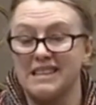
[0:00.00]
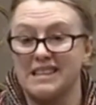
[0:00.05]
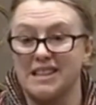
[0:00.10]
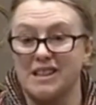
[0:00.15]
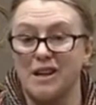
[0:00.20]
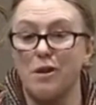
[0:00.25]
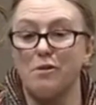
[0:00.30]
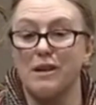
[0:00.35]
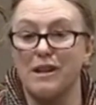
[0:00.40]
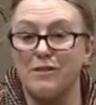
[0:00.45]

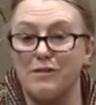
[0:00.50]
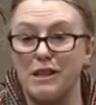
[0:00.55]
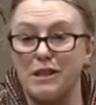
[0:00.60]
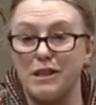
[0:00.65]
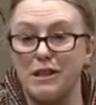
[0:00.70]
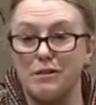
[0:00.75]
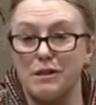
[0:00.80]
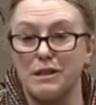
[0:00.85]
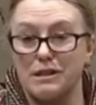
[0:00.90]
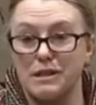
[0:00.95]
co-living
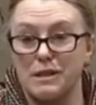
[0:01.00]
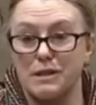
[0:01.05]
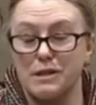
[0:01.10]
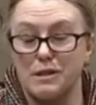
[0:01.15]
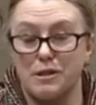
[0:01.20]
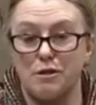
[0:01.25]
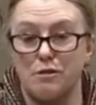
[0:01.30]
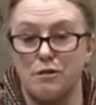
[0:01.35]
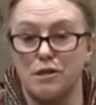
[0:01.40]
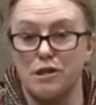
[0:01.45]
units and the
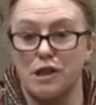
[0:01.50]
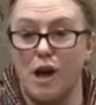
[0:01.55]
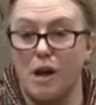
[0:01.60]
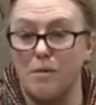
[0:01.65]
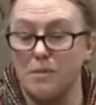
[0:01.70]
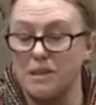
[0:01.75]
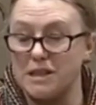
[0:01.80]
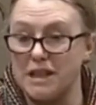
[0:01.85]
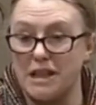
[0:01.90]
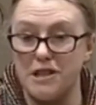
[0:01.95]
student
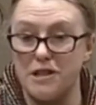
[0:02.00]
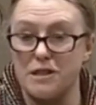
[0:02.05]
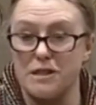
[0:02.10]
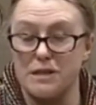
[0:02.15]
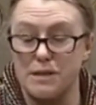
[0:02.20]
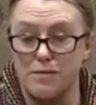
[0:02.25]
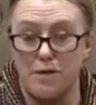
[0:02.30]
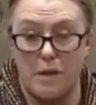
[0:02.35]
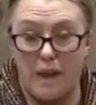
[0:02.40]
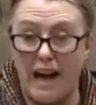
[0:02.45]

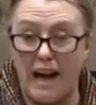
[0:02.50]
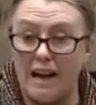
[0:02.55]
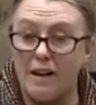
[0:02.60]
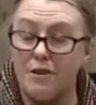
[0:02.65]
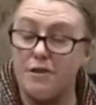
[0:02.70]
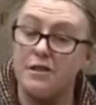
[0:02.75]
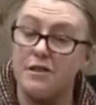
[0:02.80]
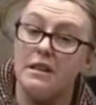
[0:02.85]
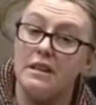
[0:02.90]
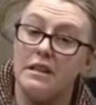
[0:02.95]
accommodations for that,
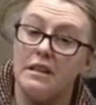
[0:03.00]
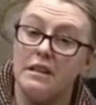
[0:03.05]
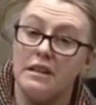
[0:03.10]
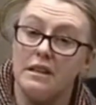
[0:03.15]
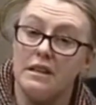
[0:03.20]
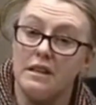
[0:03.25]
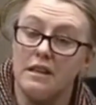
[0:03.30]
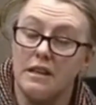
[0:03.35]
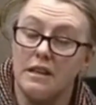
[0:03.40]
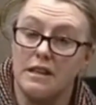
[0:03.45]

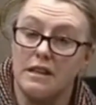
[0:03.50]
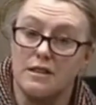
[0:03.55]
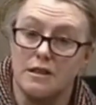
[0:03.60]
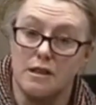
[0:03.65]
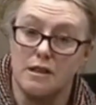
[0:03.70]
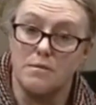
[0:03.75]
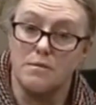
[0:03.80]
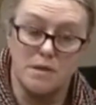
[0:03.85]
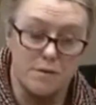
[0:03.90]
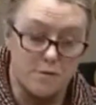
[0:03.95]
in
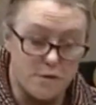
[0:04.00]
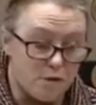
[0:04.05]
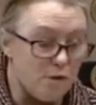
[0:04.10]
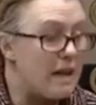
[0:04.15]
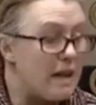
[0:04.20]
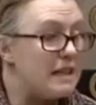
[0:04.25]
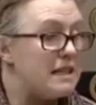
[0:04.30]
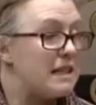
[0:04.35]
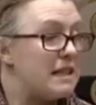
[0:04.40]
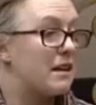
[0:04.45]
terms of
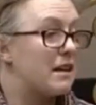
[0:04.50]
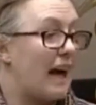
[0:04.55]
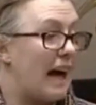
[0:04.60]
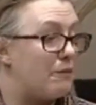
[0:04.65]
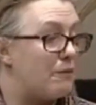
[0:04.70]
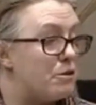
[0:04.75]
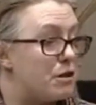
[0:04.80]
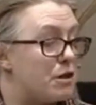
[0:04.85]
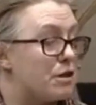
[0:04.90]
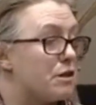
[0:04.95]
trading
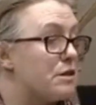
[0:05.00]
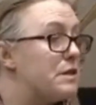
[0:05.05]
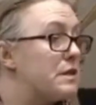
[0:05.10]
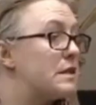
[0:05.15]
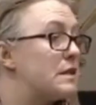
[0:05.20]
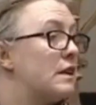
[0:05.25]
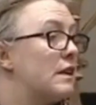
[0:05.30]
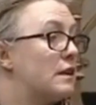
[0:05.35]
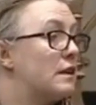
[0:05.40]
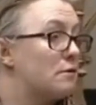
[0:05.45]

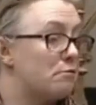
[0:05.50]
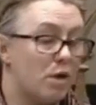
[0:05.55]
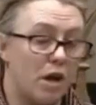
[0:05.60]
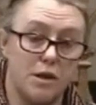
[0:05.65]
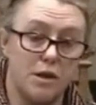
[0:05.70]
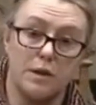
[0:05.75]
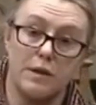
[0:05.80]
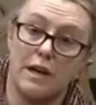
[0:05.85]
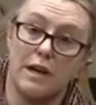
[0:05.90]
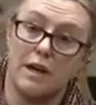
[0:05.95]
counters
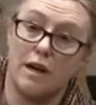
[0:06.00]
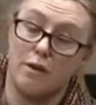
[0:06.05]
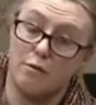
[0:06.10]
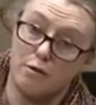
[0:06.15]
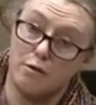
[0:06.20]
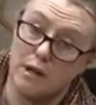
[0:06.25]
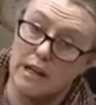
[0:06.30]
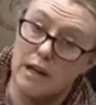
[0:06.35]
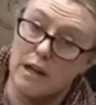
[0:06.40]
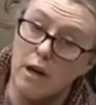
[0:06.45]
rather than
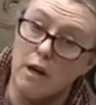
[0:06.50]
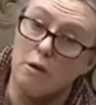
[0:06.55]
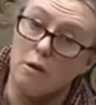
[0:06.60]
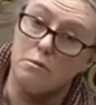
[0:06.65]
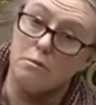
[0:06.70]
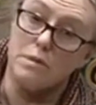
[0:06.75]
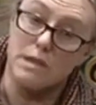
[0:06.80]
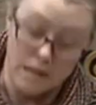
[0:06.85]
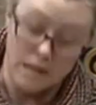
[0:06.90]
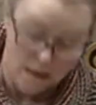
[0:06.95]
offering
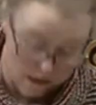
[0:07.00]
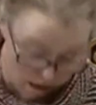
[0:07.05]
homes.